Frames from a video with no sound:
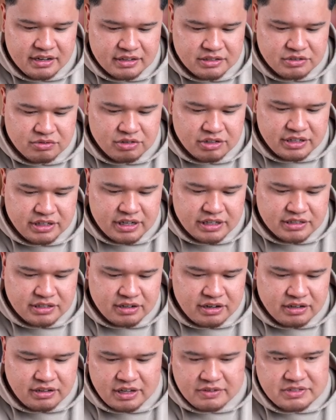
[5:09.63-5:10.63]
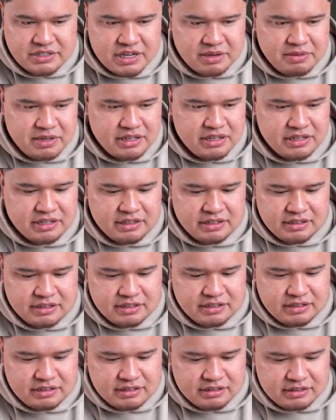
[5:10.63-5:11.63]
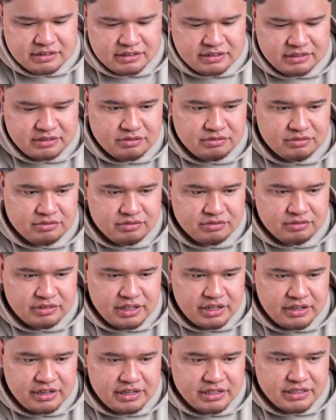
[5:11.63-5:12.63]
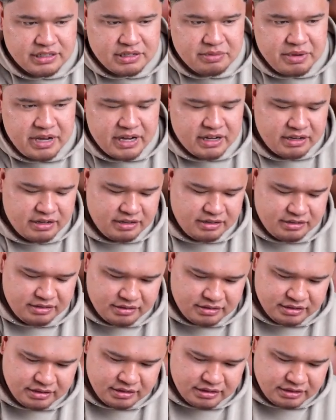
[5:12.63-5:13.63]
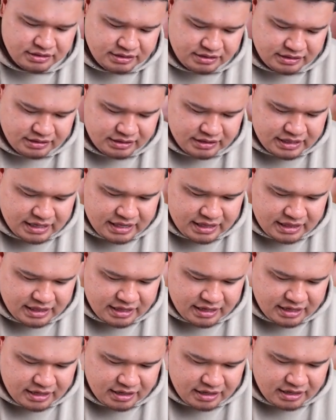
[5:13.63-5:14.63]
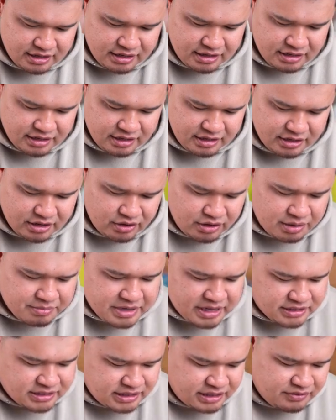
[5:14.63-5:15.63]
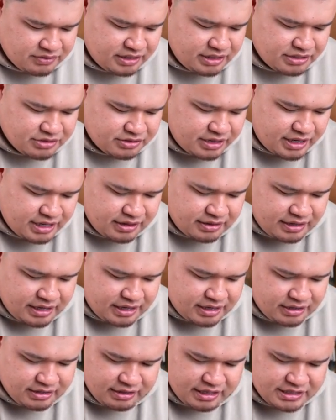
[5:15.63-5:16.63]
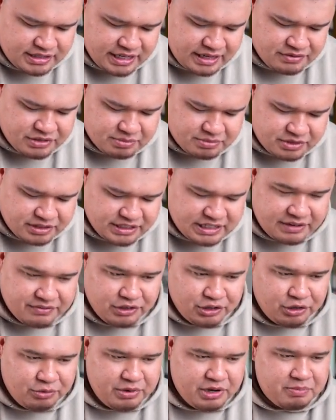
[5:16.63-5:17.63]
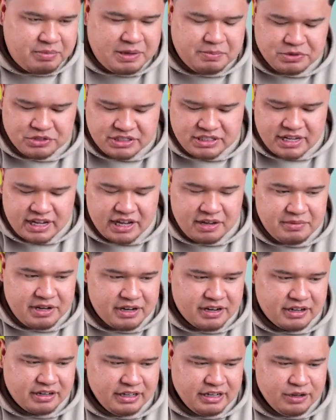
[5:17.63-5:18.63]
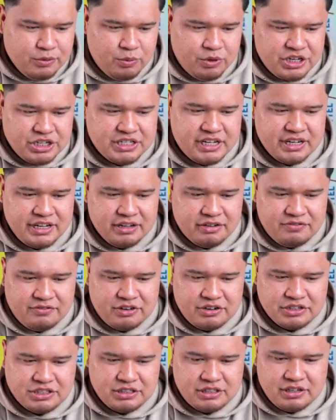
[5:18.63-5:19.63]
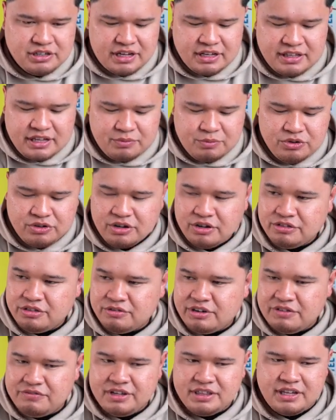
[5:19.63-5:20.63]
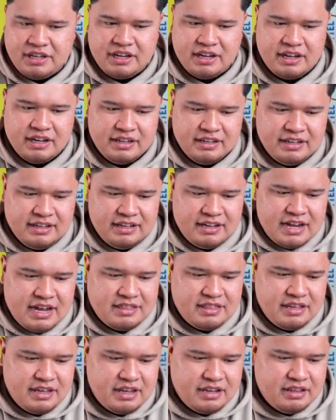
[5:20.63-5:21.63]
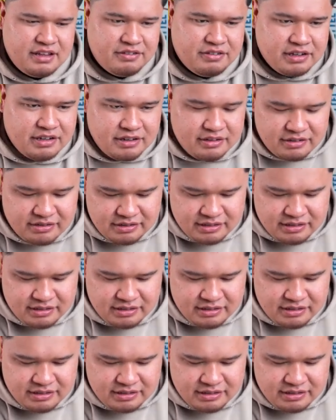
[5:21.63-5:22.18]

Really nice card. Love Sebi. There he is in the back. And then, oh, I'm not sleeving these, right? Yeah. Let's save a little bit of people's time here. We're just getting a first look, and then we'll go through everything at the end. There we go.